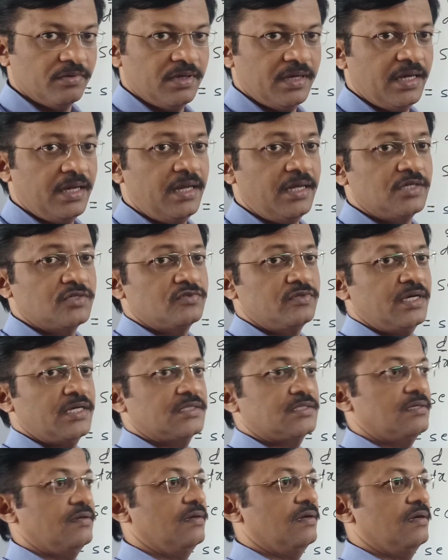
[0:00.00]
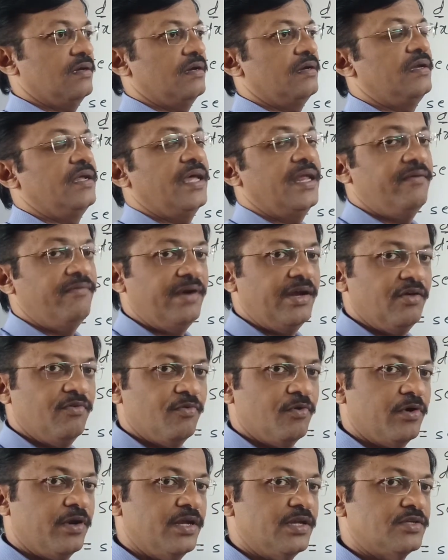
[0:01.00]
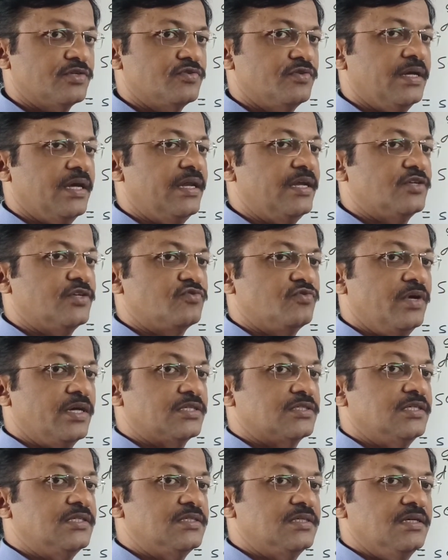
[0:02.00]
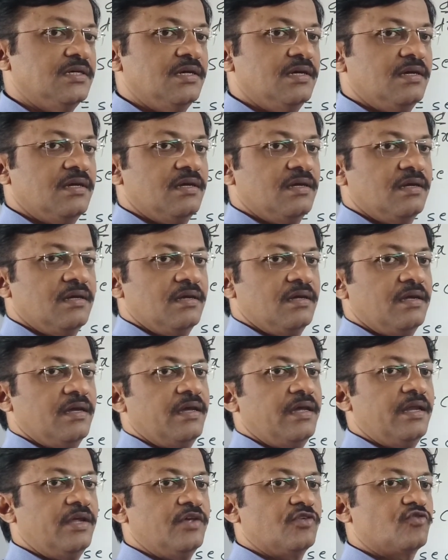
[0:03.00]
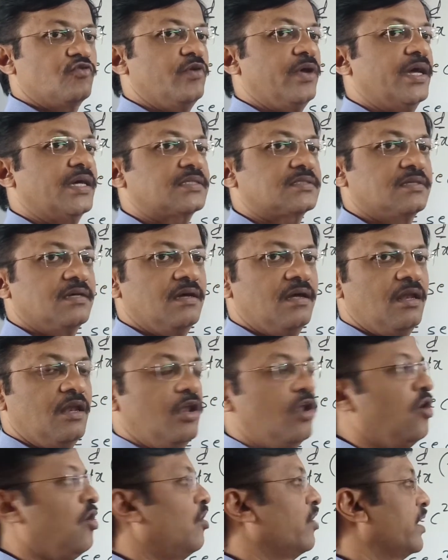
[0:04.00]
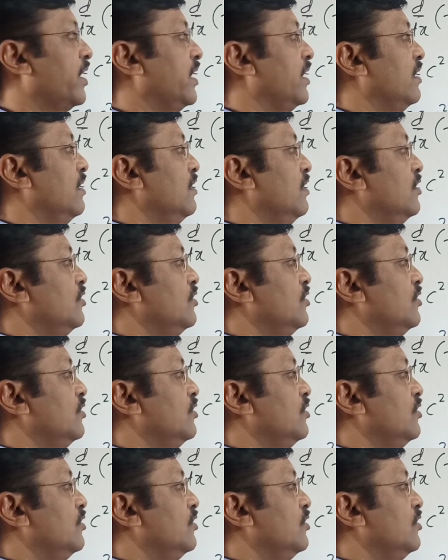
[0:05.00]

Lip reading: A raised to x, derivative for a raised to x is a raised to x log a.